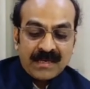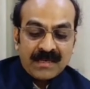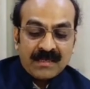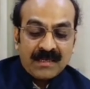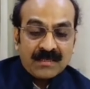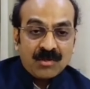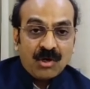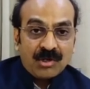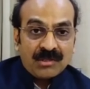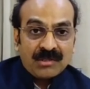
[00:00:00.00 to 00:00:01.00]
is not
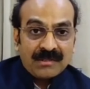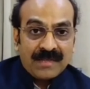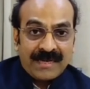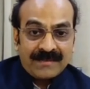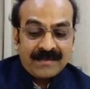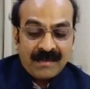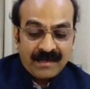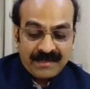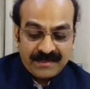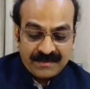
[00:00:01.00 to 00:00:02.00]
that high.
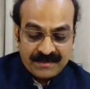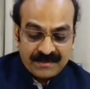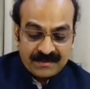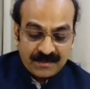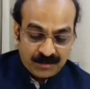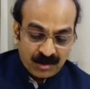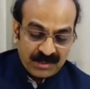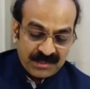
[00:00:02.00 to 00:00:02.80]
The polishing okay.